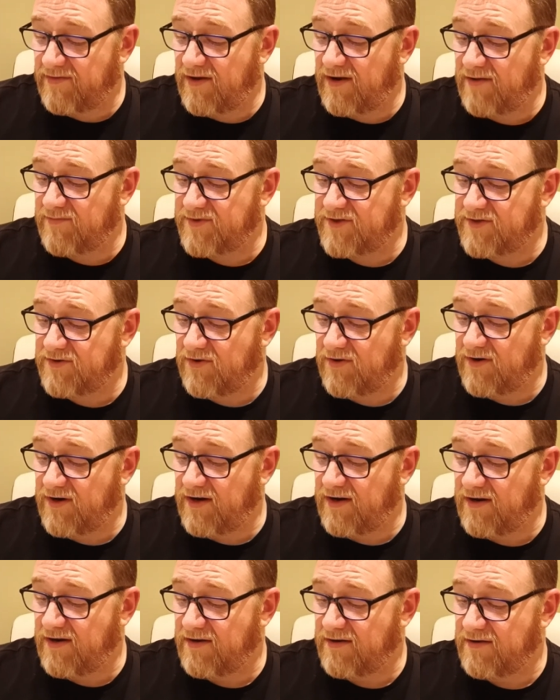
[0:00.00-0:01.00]
well, I'm
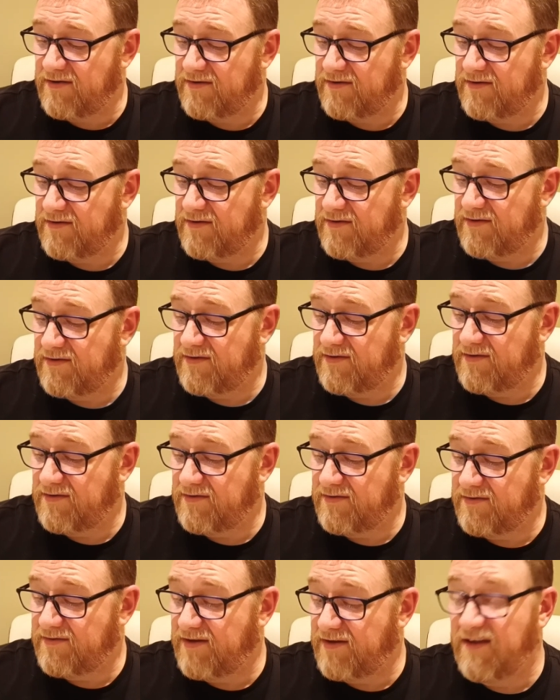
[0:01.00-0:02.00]
sorry,
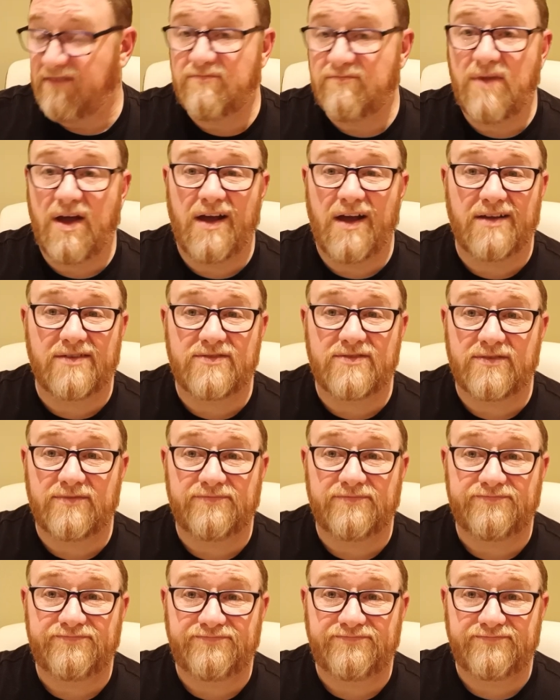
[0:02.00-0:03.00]
Dave Maggs.
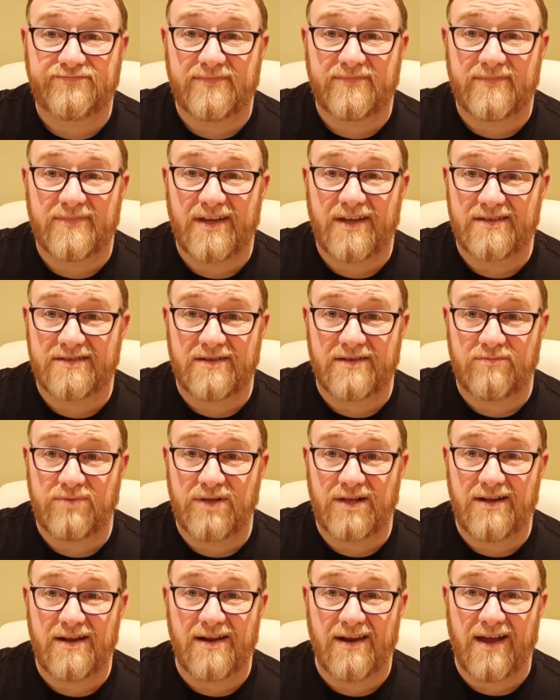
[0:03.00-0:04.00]
It's
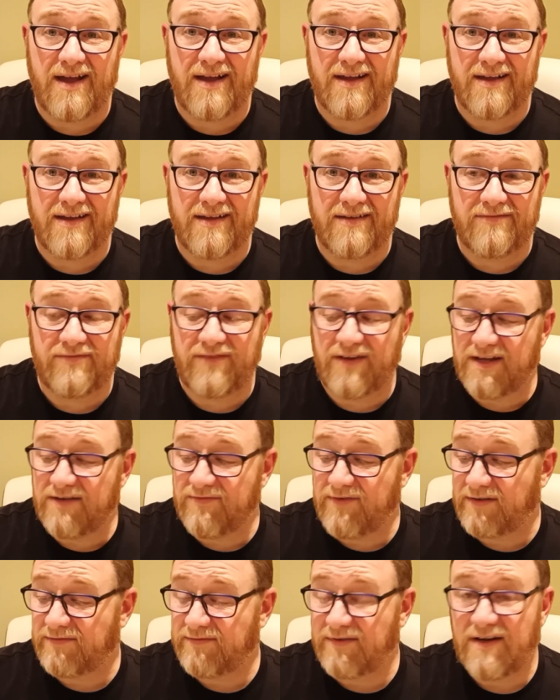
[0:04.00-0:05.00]
completely lacking in
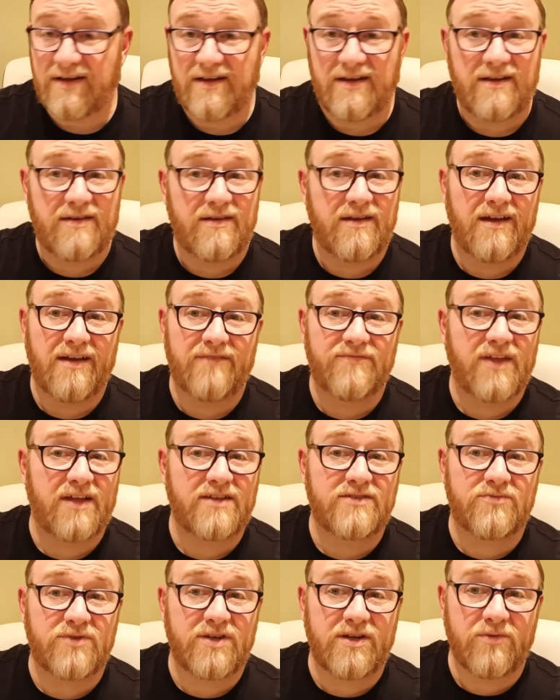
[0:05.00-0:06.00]
flavour. If
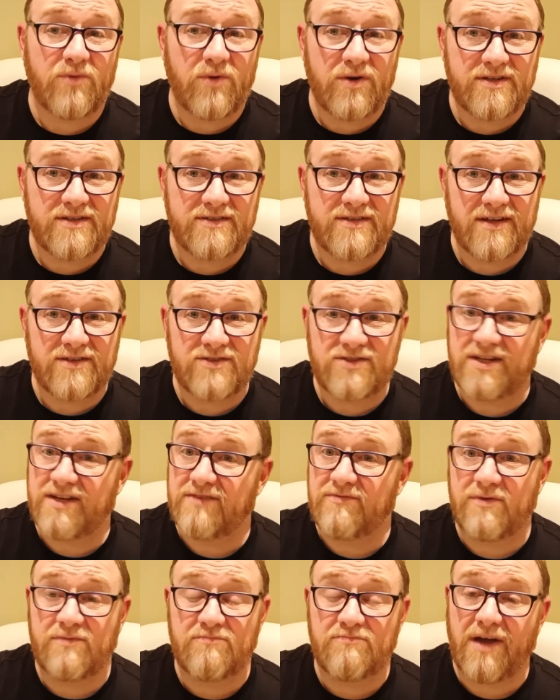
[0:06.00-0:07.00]
that's what you wanted to
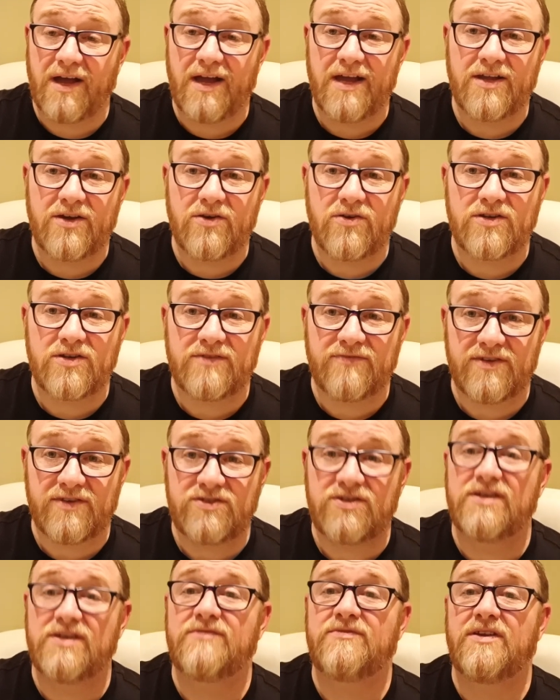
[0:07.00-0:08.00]
achieve, and by God, you've
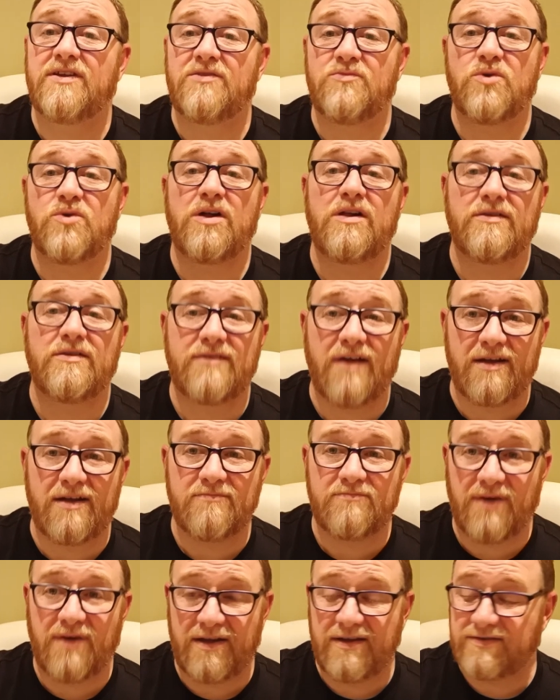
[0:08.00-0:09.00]
achieved it, well
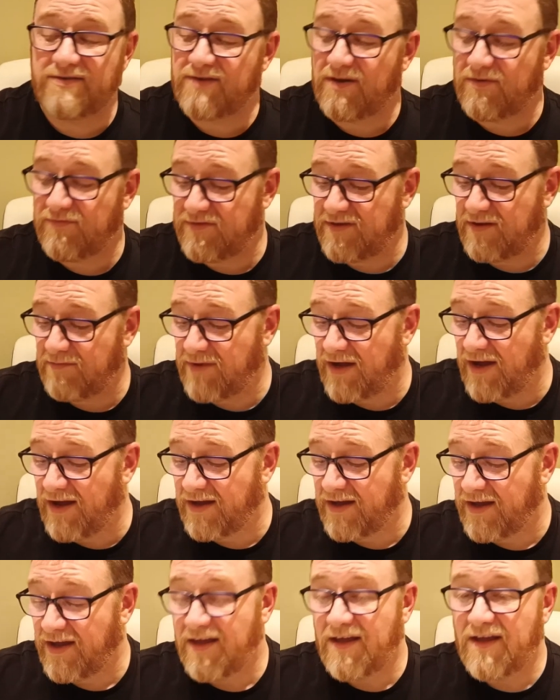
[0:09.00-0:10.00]
done, pat yourself on the
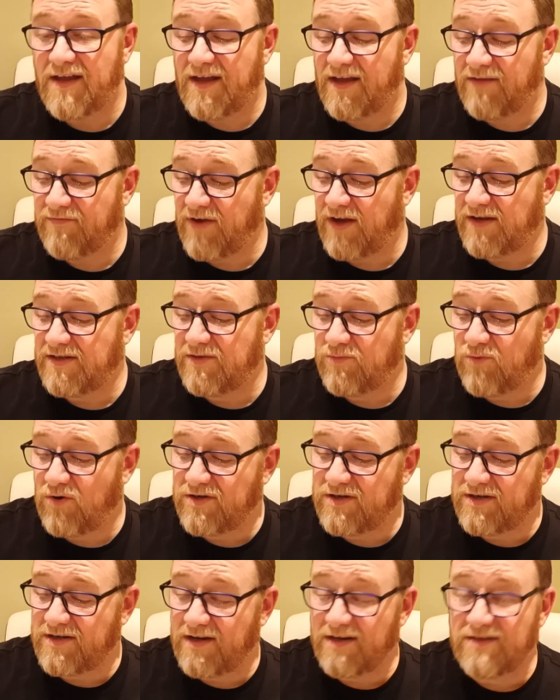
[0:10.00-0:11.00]
back. If you actually
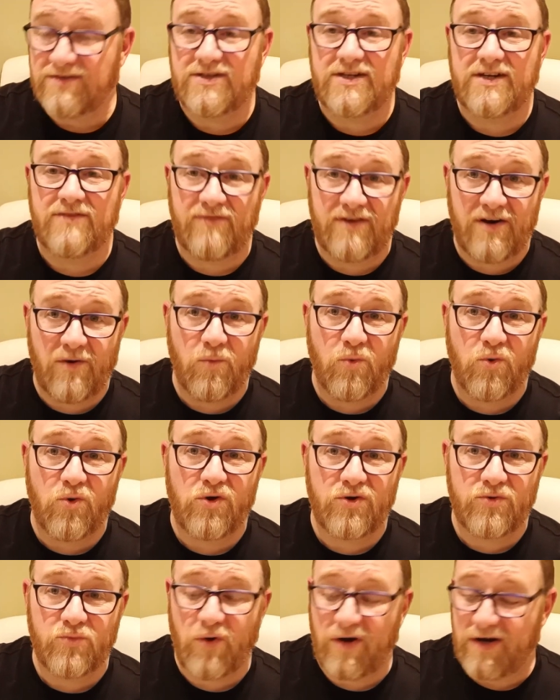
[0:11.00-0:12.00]
wanted to achieve an
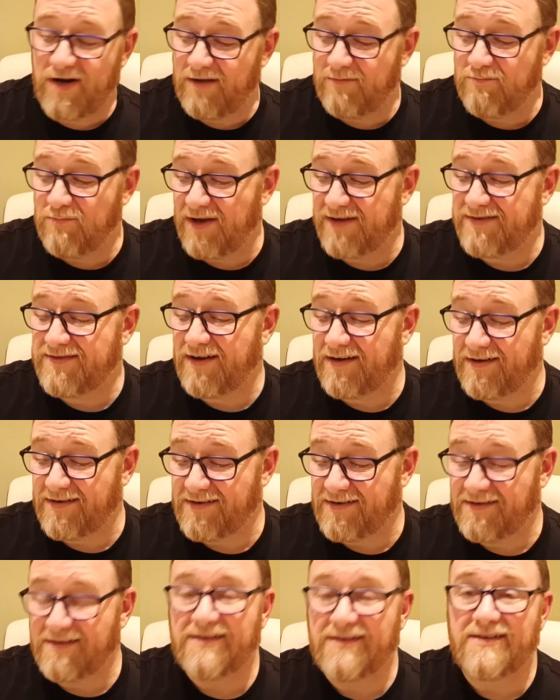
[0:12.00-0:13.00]
award-winning bitter,